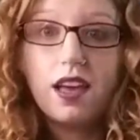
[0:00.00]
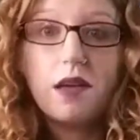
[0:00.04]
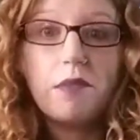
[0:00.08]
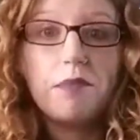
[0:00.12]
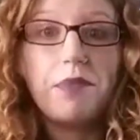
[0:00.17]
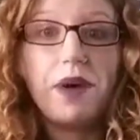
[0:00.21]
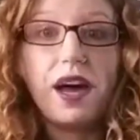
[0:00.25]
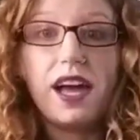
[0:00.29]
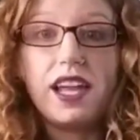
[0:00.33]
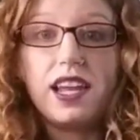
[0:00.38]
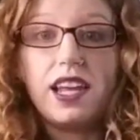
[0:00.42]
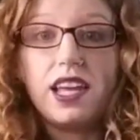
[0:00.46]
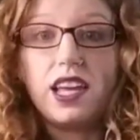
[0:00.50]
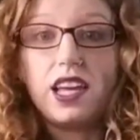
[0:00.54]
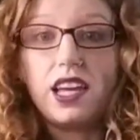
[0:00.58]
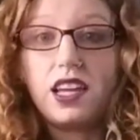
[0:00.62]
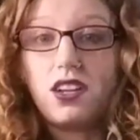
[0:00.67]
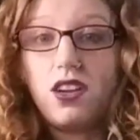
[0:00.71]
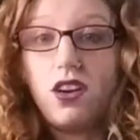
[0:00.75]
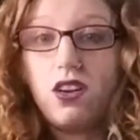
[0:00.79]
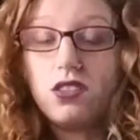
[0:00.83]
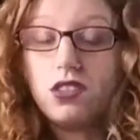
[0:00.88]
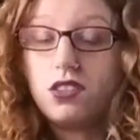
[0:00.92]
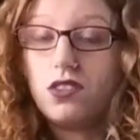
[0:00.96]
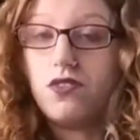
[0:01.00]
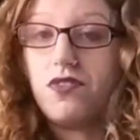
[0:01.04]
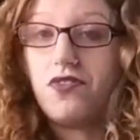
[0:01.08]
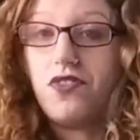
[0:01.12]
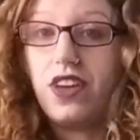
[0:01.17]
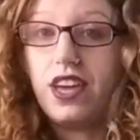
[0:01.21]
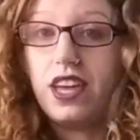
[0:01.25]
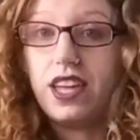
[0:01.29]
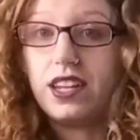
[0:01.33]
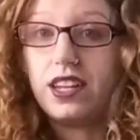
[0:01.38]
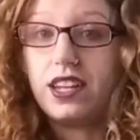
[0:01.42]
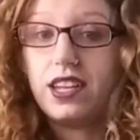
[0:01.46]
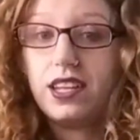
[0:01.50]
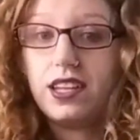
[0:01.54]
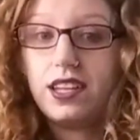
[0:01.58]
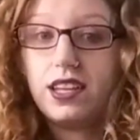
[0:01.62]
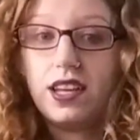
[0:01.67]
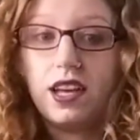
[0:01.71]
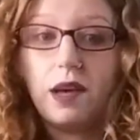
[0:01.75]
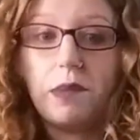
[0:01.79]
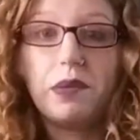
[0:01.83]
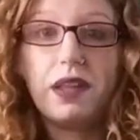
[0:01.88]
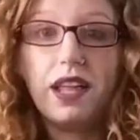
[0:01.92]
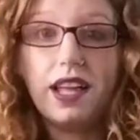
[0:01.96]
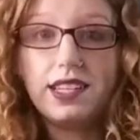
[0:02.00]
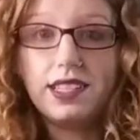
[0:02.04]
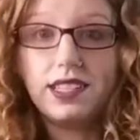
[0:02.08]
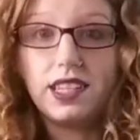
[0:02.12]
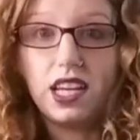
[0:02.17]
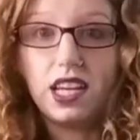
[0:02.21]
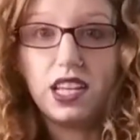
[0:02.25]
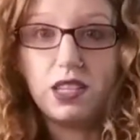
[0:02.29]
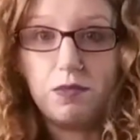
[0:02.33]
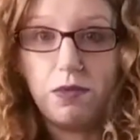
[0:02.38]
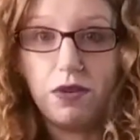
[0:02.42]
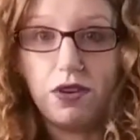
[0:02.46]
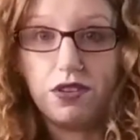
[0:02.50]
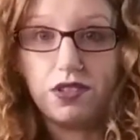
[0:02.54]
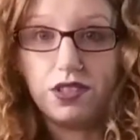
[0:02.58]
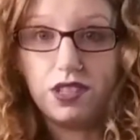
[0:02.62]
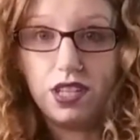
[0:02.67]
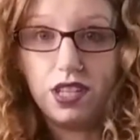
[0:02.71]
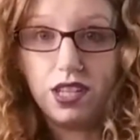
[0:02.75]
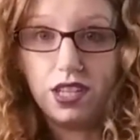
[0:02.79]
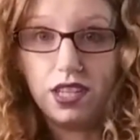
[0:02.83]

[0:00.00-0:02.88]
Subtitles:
but it can also fit a plus size person.